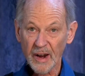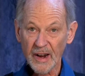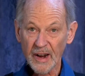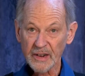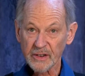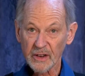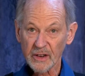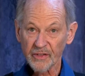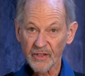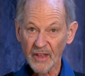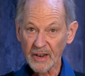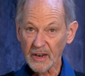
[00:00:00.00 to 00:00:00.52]

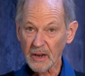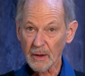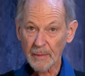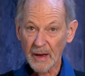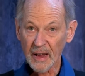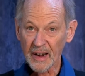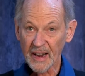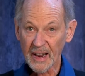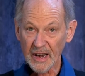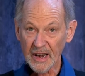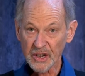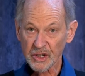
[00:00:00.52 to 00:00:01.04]
or are afraid
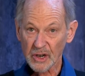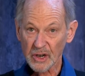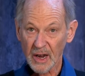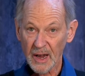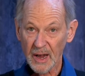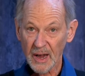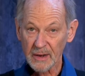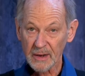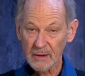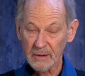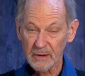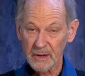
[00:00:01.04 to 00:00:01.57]
to think about
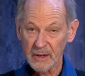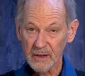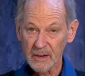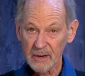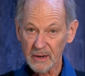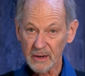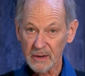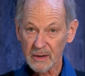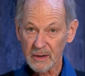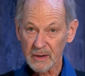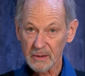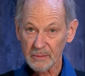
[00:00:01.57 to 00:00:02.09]

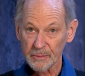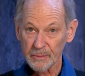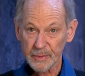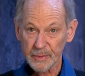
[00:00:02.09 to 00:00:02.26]
NHI